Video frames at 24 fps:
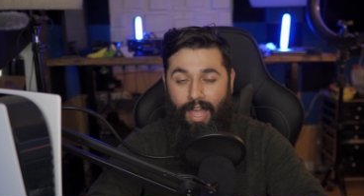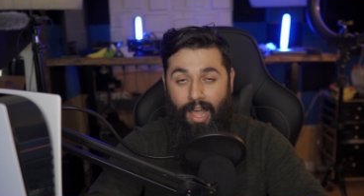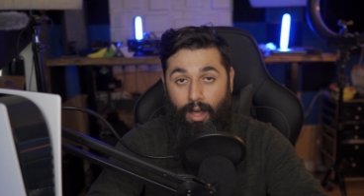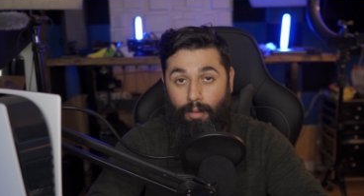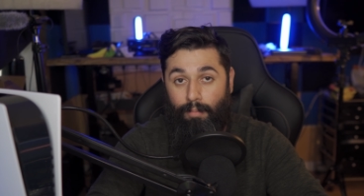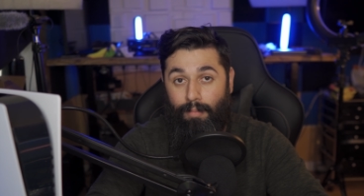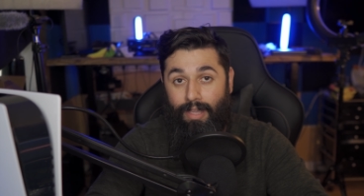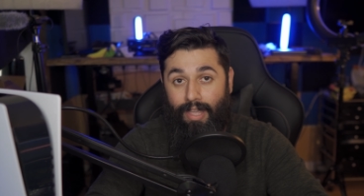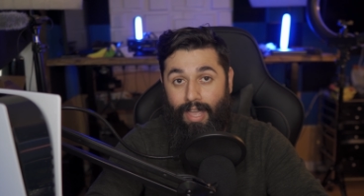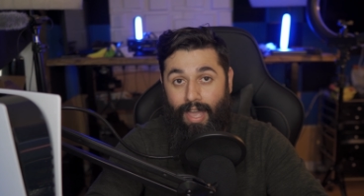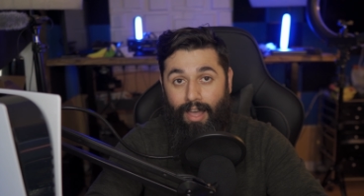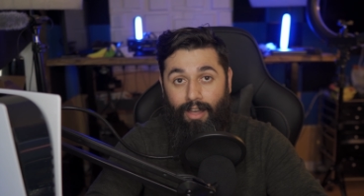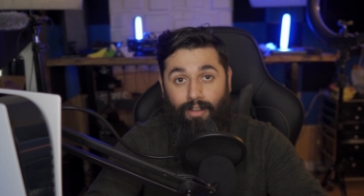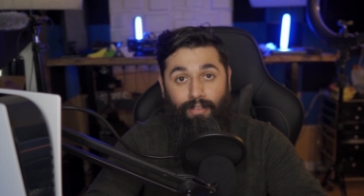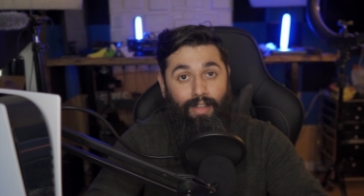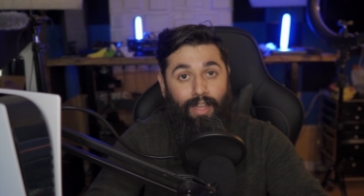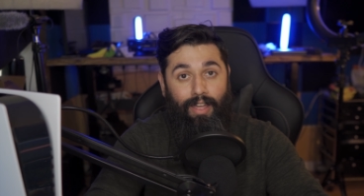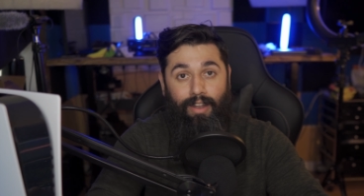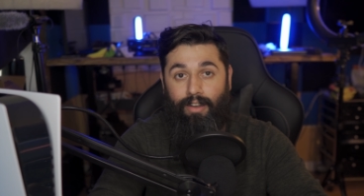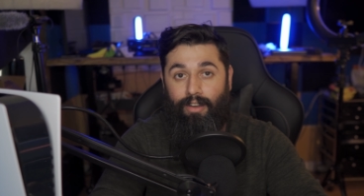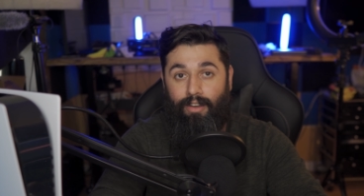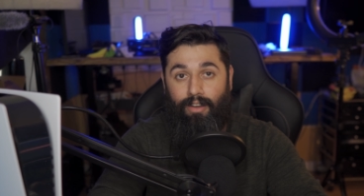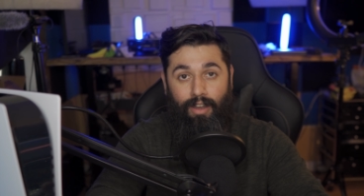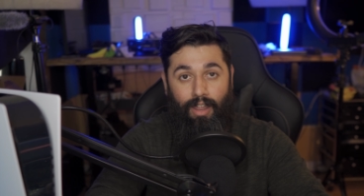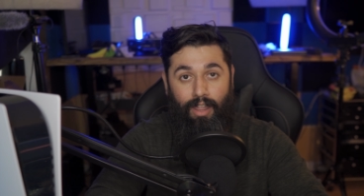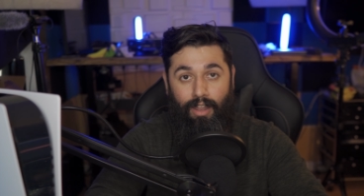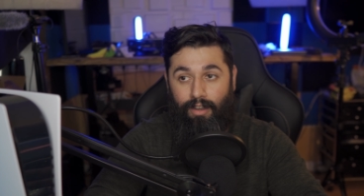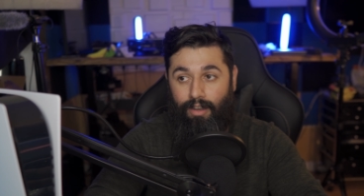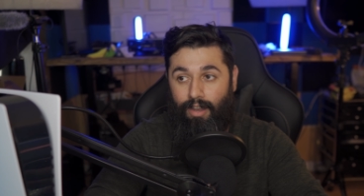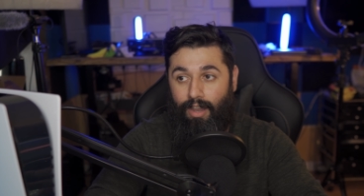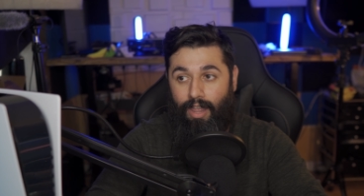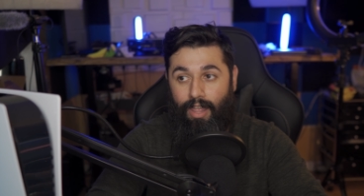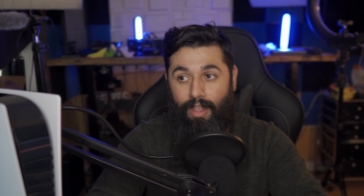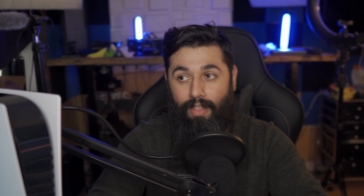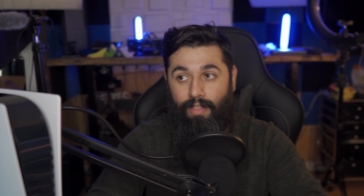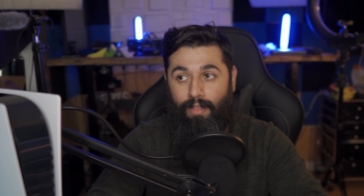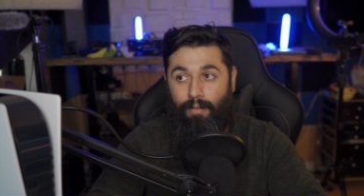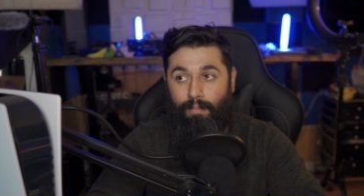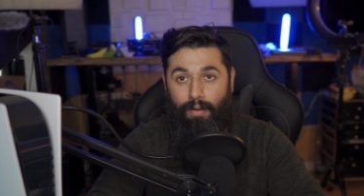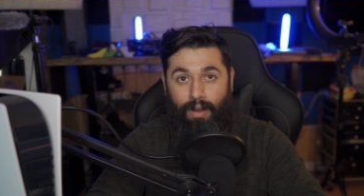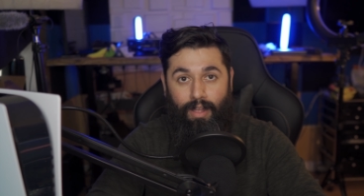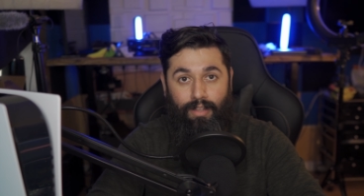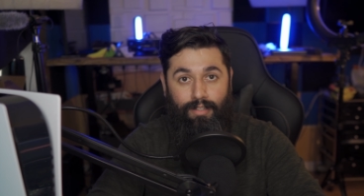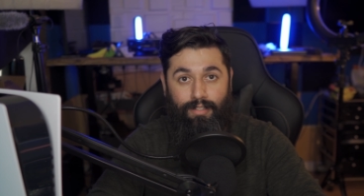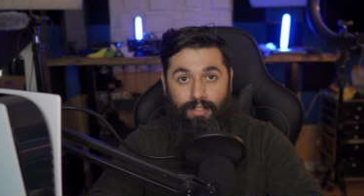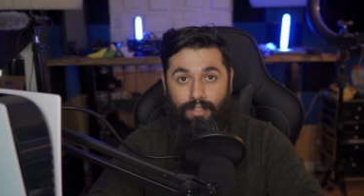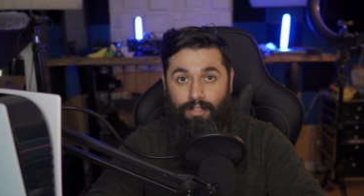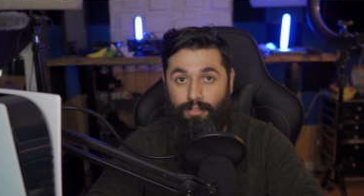help me out, and in the
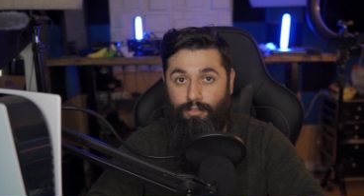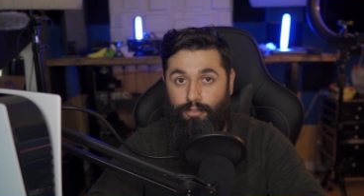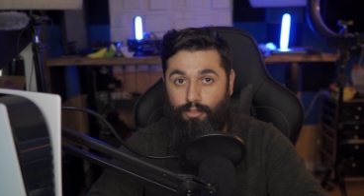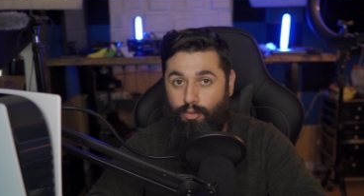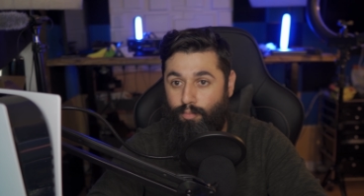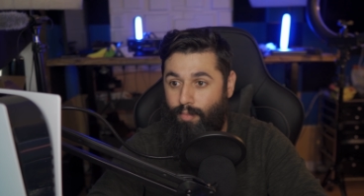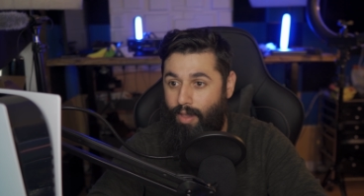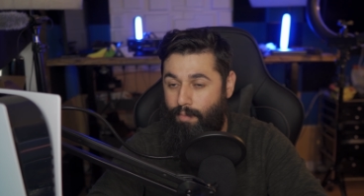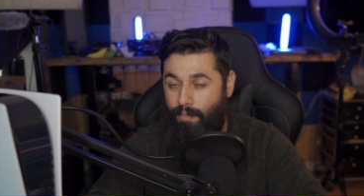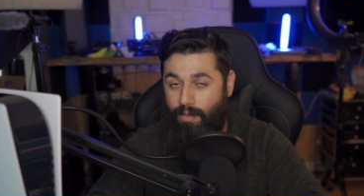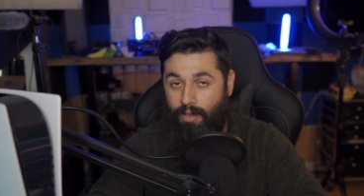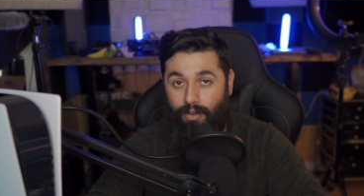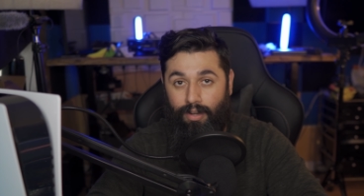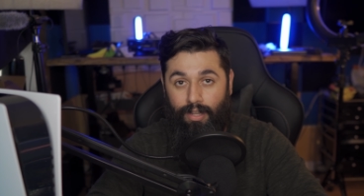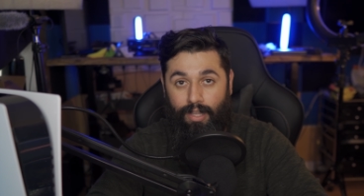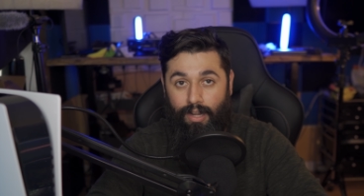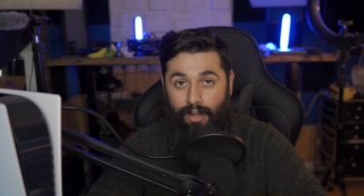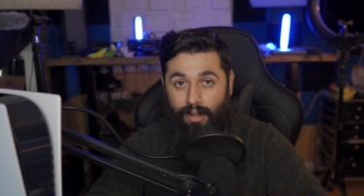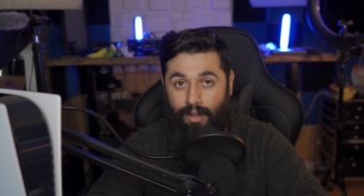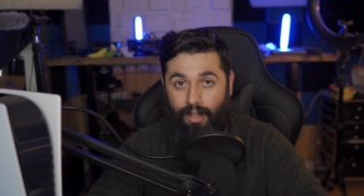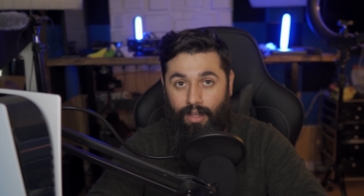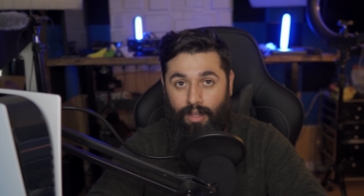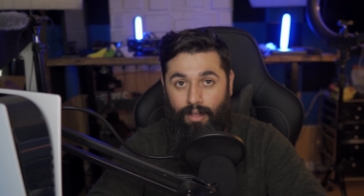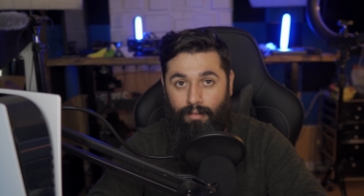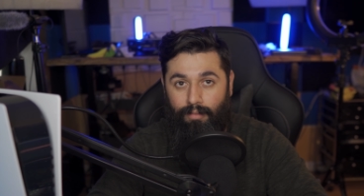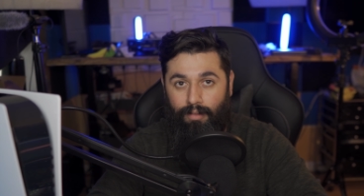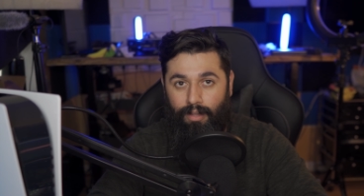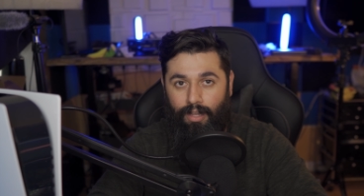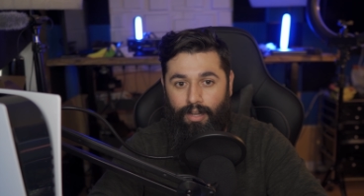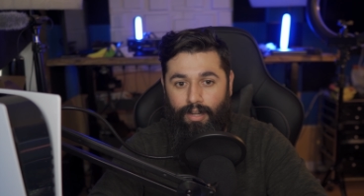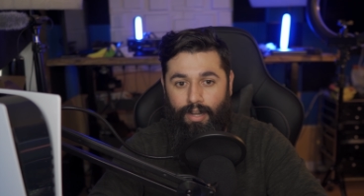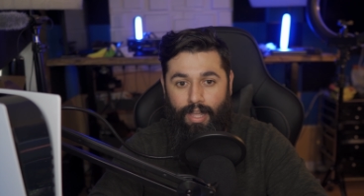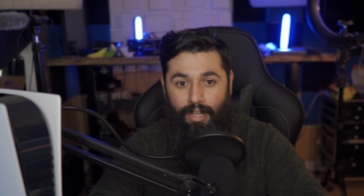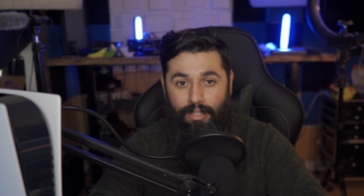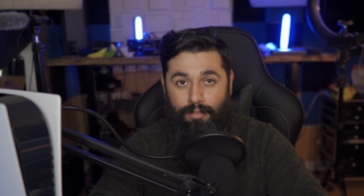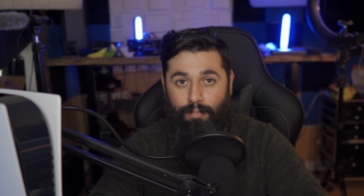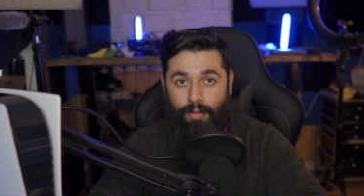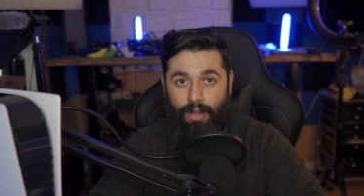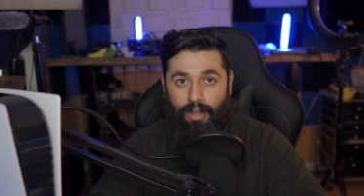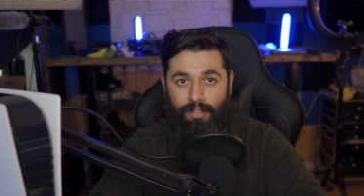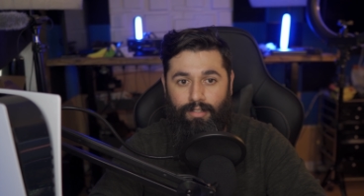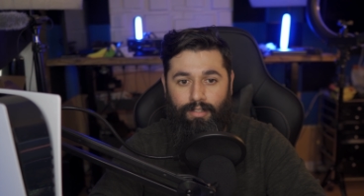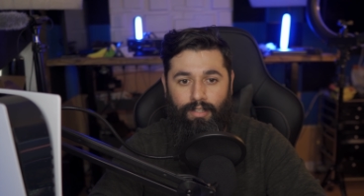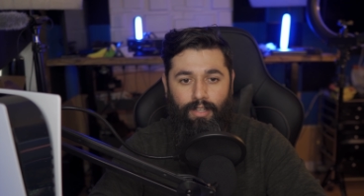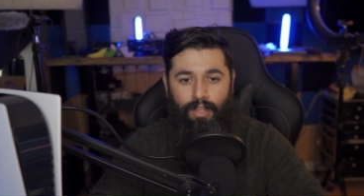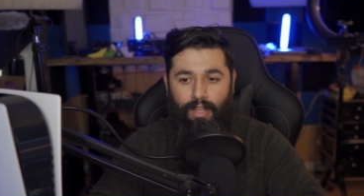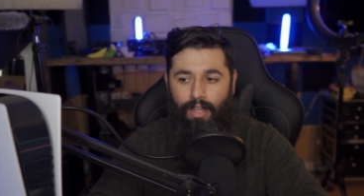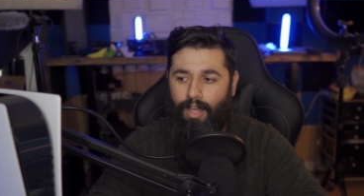process you may be able to get an Xbox.